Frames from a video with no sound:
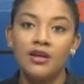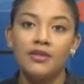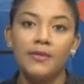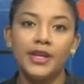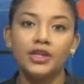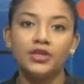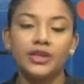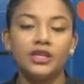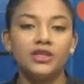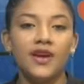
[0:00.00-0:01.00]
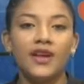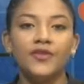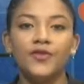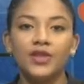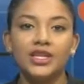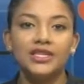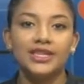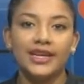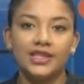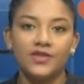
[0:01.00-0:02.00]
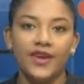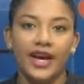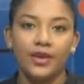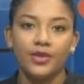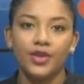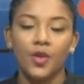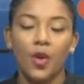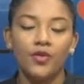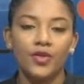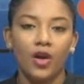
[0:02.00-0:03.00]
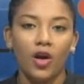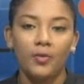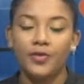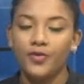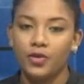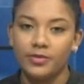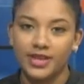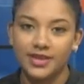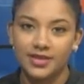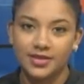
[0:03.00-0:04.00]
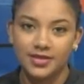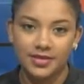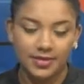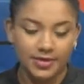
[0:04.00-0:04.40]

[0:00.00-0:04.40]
the ministry is not fully satisfied with the overall performance.